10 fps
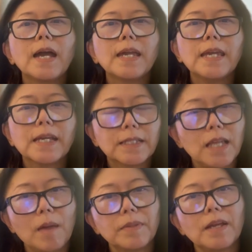
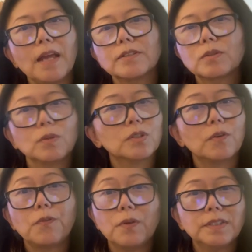economic, and social
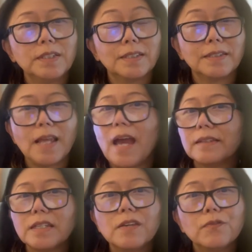forces
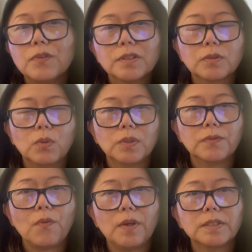that influence whose
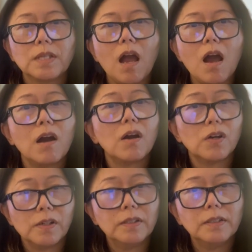voices are
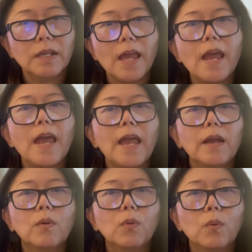heard
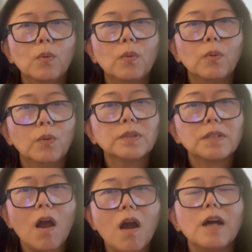and whose
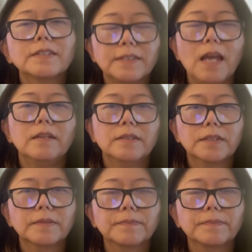are silenced.